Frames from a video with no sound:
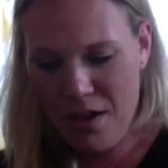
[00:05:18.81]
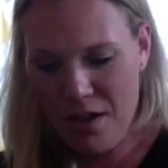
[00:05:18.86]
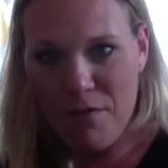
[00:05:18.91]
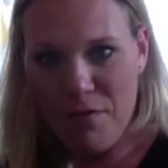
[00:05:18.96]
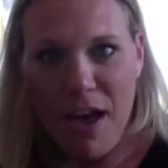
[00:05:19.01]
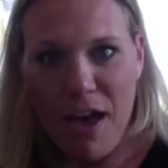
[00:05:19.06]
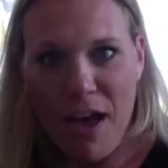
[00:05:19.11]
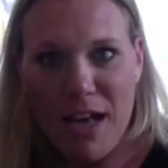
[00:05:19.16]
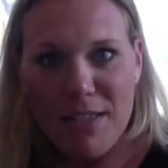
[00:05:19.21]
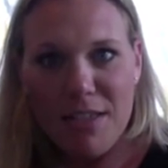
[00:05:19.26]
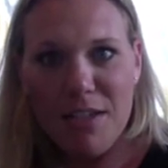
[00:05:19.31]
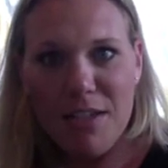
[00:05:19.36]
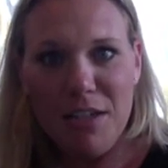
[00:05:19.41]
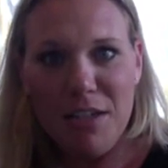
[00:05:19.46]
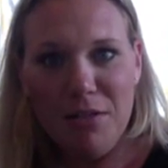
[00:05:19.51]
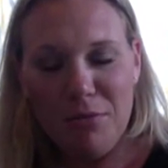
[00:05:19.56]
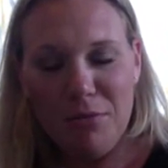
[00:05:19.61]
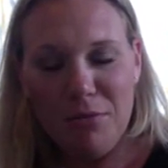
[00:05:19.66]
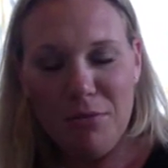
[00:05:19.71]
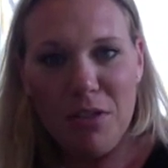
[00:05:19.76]
fastened
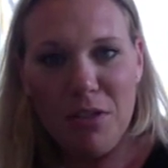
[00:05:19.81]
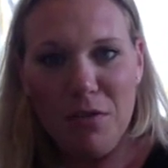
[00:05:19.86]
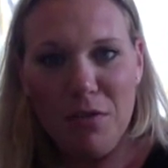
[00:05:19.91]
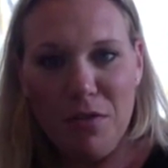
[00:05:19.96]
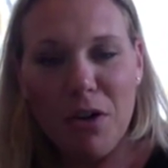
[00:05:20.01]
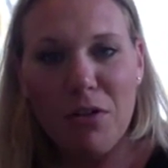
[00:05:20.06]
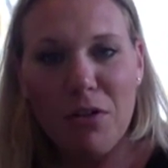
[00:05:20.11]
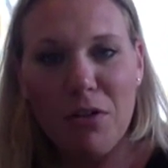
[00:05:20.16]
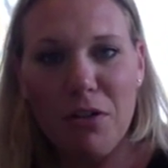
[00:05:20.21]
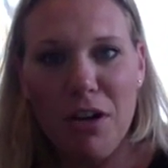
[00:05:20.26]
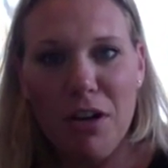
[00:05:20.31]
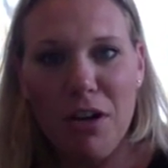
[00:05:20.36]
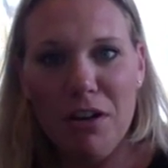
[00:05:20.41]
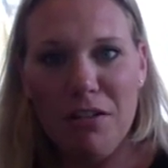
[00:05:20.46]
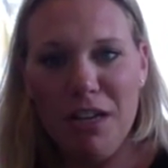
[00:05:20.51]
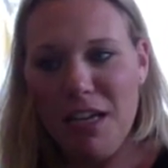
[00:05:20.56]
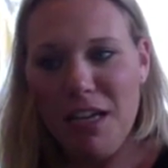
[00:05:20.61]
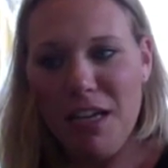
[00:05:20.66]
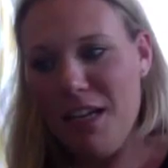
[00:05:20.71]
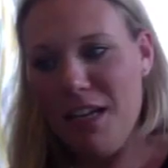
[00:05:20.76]
it with the
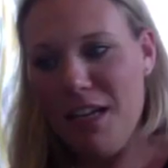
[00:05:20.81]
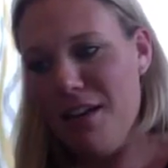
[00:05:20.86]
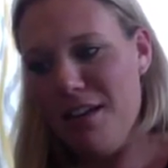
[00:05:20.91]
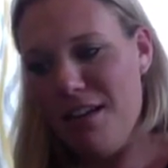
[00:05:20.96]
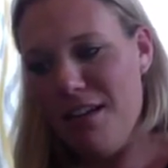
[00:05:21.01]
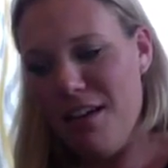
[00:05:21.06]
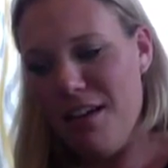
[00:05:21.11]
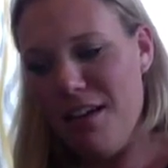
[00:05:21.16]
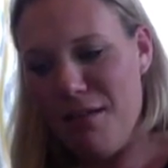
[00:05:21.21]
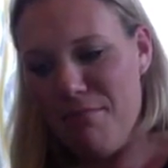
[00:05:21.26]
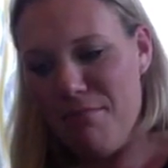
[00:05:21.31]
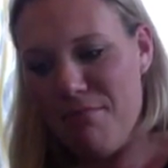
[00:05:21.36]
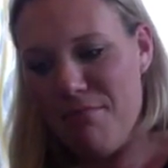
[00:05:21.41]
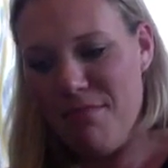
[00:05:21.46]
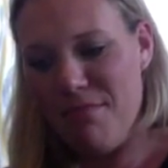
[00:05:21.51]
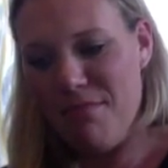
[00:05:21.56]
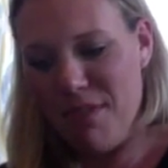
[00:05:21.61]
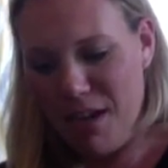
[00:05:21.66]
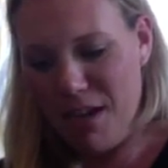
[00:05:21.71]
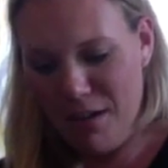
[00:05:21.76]
Velcro, and
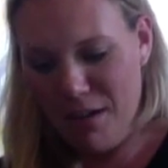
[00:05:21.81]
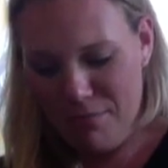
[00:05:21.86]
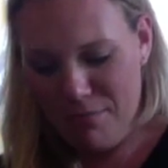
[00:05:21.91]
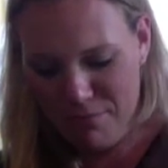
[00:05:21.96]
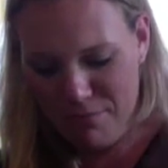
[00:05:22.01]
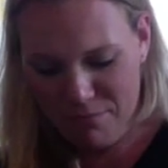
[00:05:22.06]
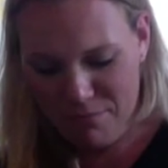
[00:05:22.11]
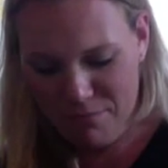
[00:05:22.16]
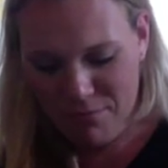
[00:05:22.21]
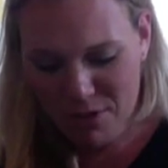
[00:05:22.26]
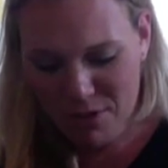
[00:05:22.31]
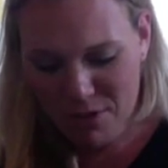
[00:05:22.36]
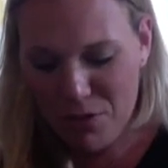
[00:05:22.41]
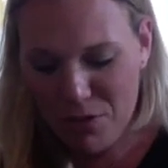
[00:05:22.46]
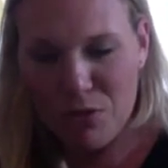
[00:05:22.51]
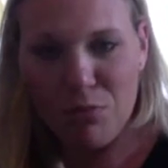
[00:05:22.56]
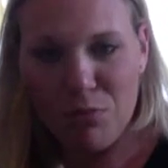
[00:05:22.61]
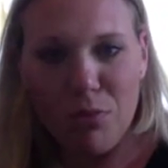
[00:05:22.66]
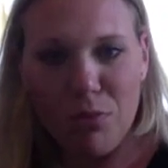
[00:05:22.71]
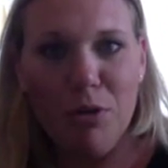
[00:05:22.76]
I
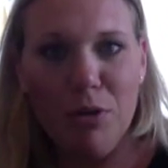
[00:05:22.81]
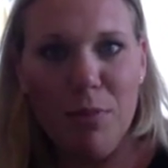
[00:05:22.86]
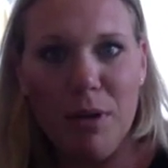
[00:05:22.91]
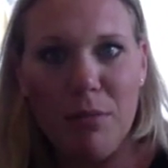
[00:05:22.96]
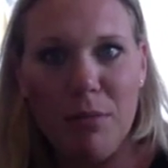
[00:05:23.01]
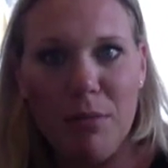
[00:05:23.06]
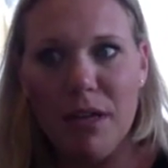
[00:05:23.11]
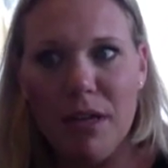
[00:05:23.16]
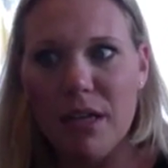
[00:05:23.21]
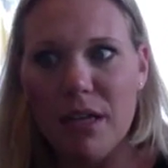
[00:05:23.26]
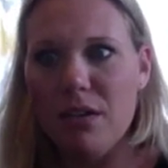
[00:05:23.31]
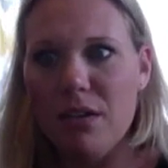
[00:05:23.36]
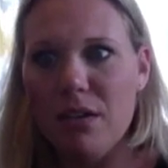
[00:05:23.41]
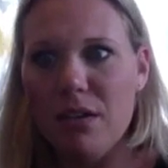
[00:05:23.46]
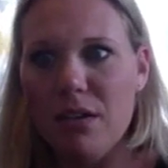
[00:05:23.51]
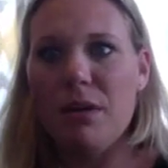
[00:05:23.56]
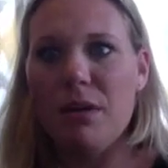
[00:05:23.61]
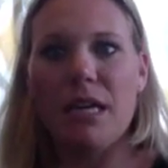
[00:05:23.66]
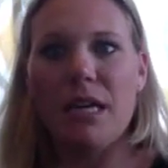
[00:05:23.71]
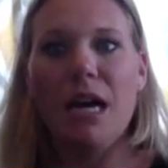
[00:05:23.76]
closed the robe, and I'm like,
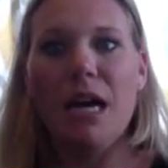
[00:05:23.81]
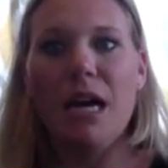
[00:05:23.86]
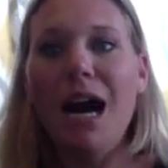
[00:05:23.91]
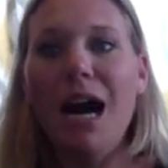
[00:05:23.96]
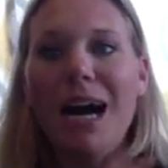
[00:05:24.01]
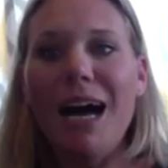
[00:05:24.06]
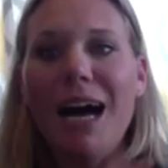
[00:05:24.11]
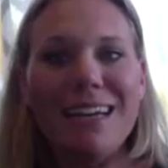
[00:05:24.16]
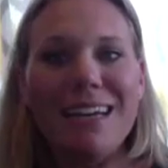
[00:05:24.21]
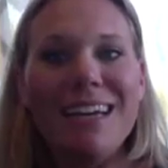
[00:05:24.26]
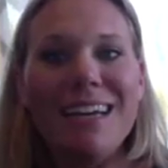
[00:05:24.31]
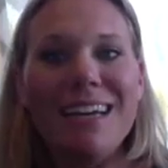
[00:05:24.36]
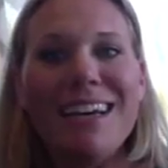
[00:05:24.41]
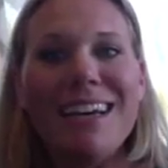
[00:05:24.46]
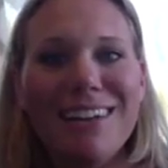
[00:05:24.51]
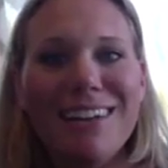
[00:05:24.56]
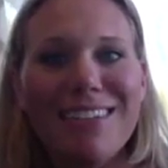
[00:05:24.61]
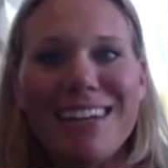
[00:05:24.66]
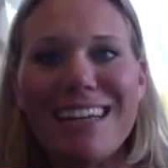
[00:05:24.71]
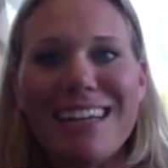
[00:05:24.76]
oh my God.
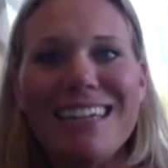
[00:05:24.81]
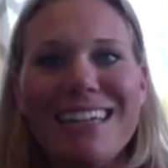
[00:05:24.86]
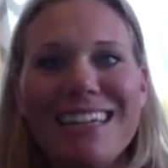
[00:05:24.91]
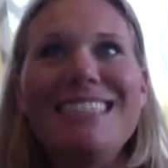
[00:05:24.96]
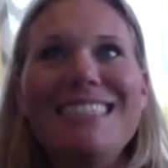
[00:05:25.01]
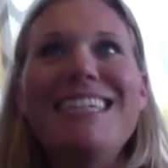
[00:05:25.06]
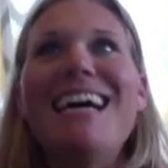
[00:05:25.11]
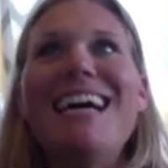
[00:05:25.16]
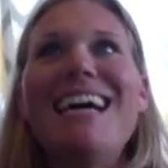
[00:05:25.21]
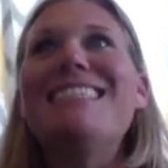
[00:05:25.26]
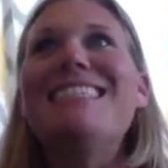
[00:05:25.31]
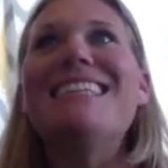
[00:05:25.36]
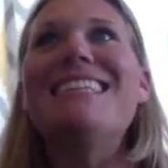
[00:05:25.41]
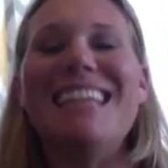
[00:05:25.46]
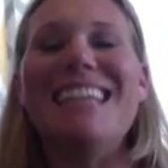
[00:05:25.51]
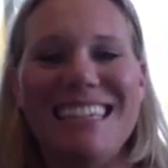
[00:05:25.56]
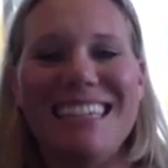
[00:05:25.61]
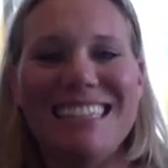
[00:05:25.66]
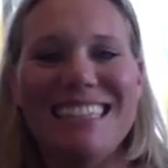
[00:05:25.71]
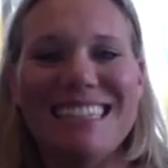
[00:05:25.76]
I'm like, it does
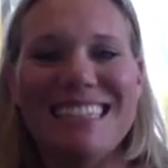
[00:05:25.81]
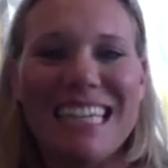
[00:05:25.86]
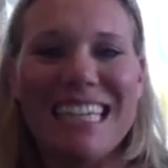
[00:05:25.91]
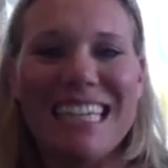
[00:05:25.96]
it. It lifts,